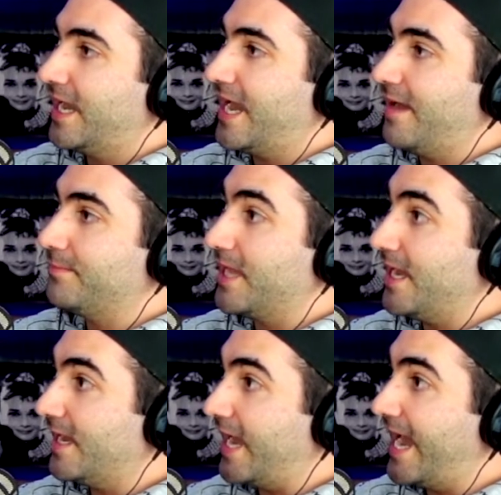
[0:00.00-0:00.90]

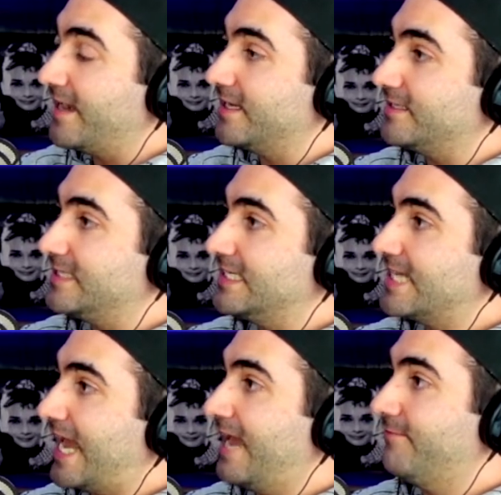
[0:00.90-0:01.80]
And it didn't
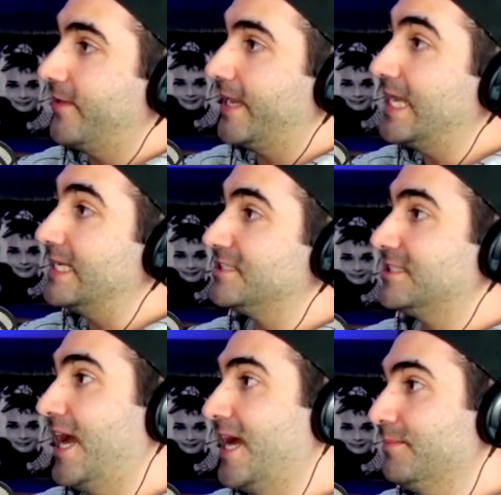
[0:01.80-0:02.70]
have an English
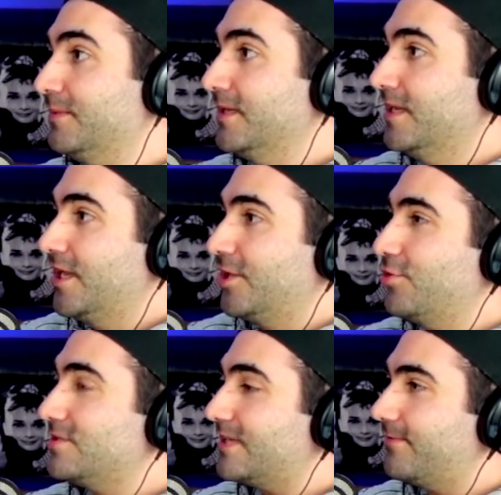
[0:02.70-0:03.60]
dub.
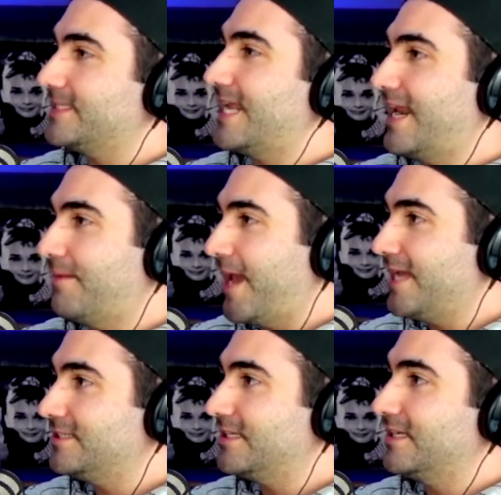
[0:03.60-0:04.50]
Usually if it's an
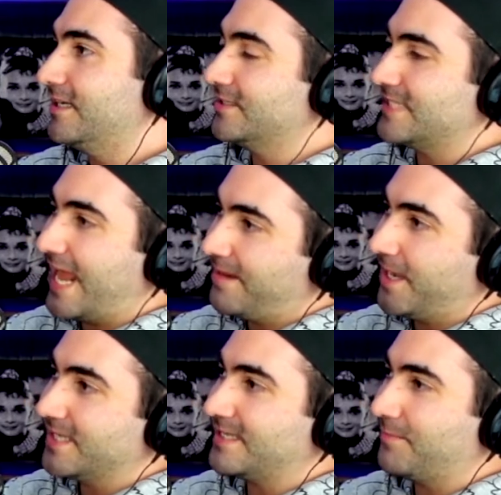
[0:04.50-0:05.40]
animation, it's an anime
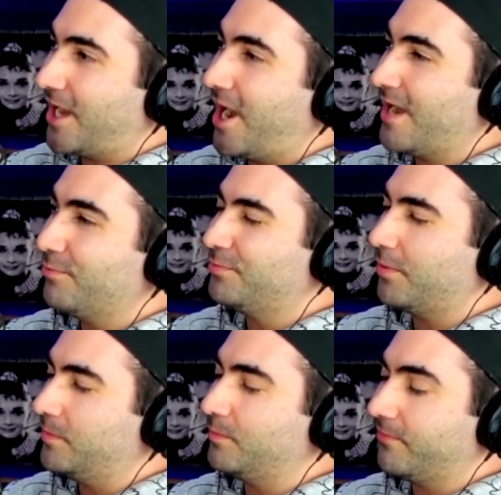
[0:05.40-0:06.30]
or something, I would
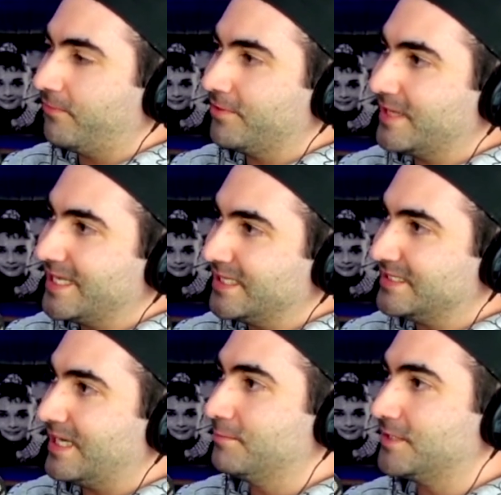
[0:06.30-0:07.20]
probably prefer the English
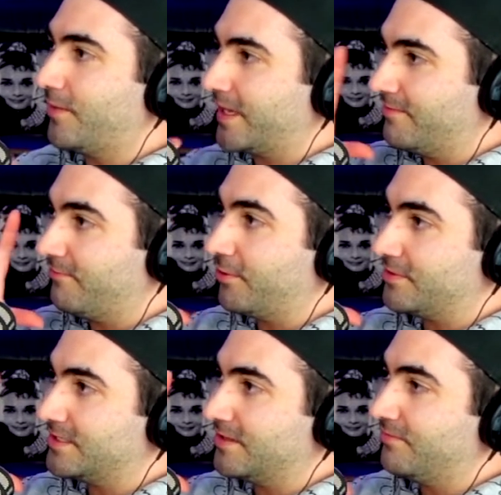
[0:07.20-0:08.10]
dub so I can
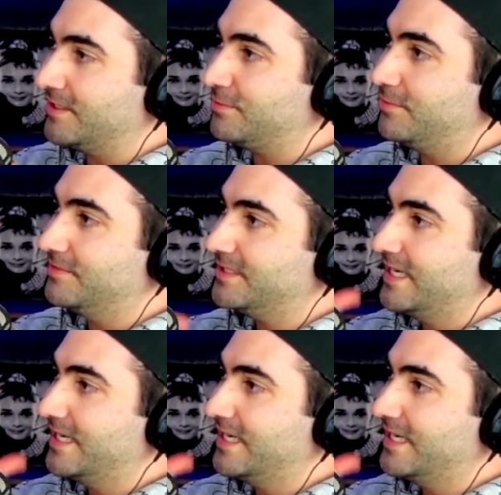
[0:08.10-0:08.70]
focus on the visuals.